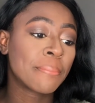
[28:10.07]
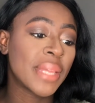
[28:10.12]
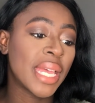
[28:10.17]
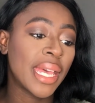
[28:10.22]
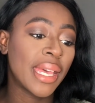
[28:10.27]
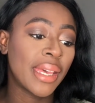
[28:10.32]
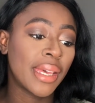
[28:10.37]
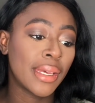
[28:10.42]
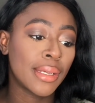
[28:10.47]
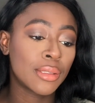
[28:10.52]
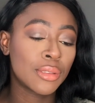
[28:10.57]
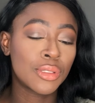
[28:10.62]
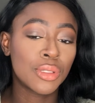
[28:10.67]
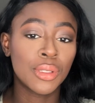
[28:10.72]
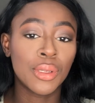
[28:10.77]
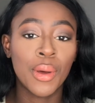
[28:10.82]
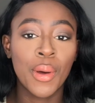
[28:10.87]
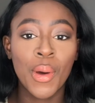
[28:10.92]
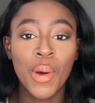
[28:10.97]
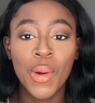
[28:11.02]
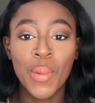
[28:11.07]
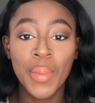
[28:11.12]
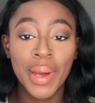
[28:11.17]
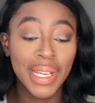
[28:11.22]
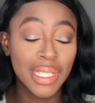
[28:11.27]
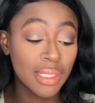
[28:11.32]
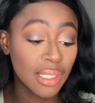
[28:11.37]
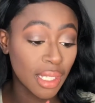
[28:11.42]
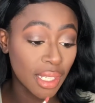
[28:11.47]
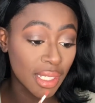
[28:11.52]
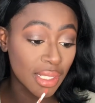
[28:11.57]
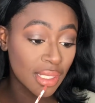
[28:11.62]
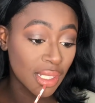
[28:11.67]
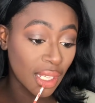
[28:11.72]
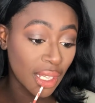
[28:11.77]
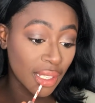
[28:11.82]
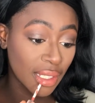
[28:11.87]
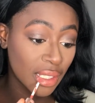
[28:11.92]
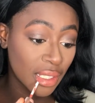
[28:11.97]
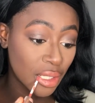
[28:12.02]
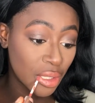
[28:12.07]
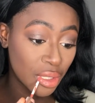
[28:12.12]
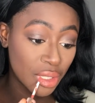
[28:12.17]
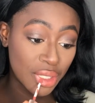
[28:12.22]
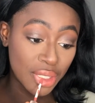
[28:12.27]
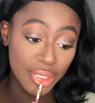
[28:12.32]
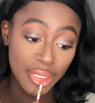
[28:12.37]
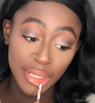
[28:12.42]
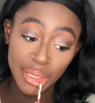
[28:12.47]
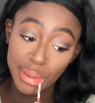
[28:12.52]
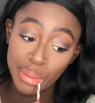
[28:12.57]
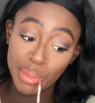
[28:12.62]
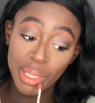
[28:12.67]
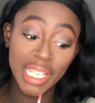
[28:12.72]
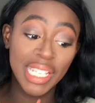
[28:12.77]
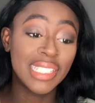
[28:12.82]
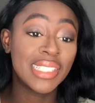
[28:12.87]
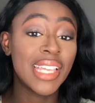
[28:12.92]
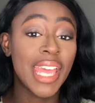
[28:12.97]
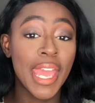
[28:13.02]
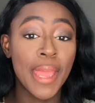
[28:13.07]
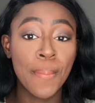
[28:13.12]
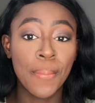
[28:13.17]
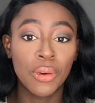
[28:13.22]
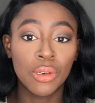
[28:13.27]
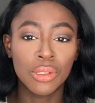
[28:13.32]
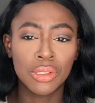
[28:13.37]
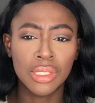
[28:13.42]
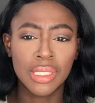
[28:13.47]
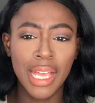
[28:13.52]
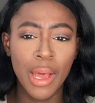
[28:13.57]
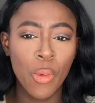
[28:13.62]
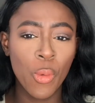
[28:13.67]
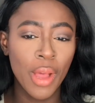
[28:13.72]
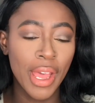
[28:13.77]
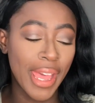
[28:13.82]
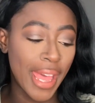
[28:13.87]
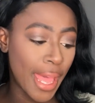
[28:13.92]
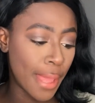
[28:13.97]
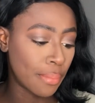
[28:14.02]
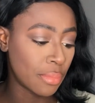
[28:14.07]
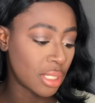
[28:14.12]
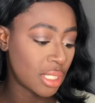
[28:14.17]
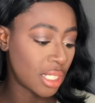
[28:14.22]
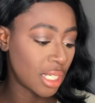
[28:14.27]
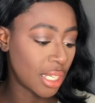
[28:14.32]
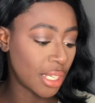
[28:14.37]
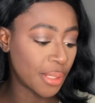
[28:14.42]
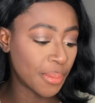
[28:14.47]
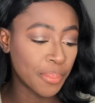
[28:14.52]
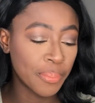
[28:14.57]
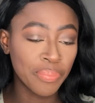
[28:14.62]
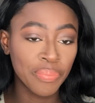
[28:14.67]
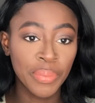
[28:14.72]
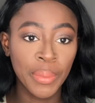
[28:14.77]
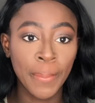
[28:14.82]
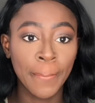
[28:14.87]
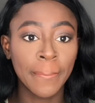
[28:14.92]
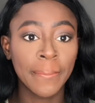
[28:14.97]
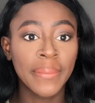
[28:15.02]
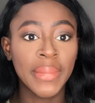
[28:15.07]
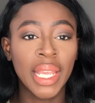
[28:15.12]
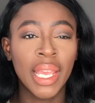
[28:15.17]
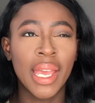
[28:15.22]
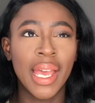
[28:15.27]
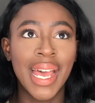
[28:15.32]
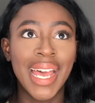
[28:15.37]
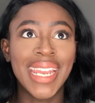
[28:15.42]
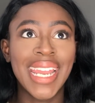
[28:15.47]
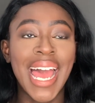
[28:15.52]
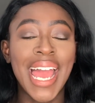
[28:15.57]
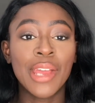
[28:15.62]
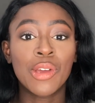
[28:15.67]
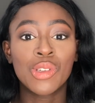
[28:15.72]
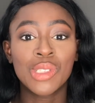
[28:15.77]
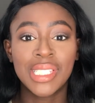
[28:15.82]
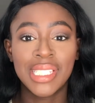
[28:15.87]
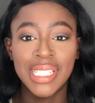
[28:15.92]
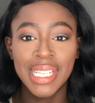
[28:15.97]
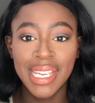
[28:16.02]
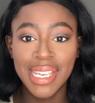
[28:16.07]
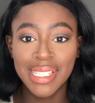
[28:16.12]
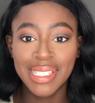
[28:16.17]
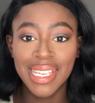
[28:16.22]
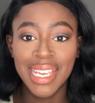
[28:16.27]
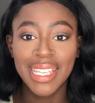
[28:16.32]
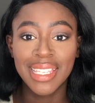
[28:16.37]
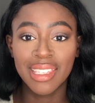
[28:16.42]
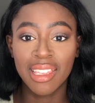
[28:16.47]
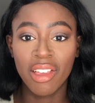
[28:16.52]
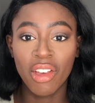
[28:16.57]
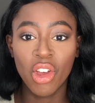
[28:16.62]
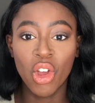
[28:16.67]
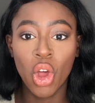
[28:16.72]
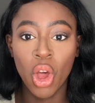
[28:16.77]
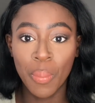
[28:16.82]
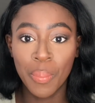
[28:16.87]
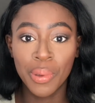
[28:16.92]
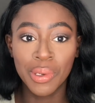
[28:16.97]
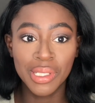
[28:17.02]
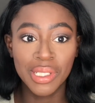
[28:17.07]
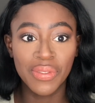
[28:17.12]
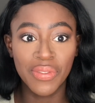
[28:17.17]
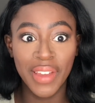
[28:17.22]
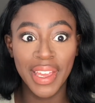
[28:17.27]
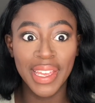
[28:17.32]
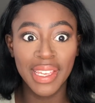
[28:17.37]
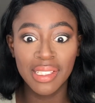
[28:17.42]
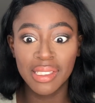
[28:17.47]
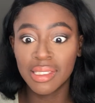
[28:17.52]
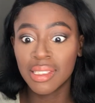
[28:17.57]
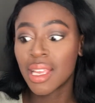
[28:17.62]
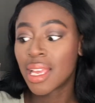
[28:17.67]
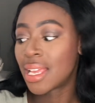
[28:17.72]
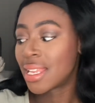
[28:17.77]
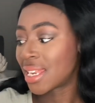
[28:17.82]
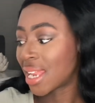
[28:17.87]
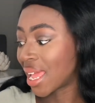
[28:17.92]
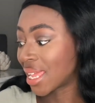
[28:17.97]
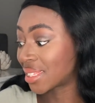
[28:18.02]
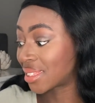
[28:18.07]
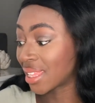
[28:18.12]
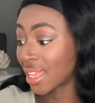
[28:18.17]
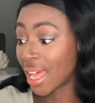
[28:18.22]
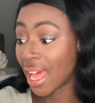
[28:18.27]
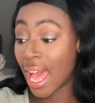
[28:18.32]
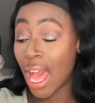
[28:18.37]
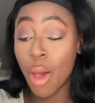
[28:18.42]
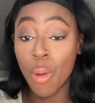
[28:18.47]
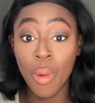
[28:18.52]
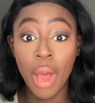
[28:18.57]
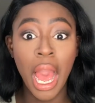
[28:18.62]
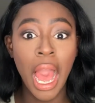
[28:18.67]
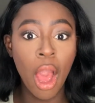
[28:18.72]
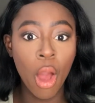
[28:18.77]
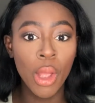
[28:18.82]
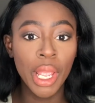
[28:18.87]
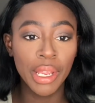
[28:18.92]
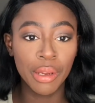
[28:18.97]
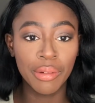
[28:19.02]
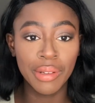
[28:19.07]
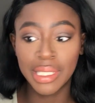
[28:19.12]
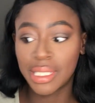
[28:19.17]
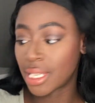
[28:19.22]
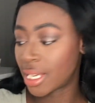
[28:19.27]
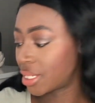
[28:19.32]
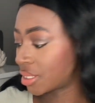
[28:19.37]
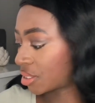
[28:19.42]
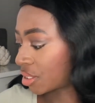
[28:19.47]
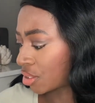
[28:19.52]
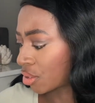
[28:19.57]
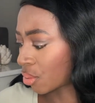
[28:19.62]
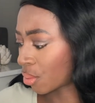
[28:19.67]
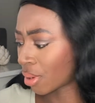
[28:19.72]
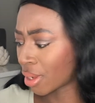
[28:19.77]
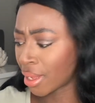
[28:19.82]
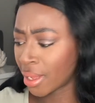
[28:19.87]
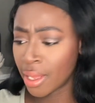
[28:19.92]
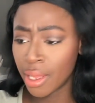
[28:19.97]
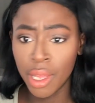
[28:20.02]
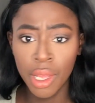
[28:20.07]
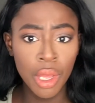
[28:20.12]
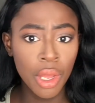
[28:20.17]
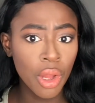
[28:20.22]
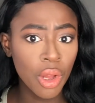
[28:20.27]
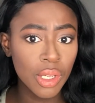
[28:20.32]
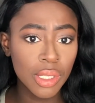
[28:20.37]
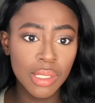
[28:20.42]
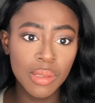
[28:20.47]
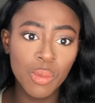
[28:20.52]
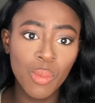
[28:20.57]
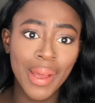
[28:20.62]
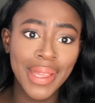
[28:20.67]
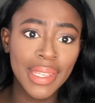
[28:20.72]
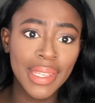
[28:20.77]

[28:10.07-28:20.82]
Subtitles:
and all my days, like, there's so many tables that were empty, and I could see it in the couple's face, like how irritated they were. Because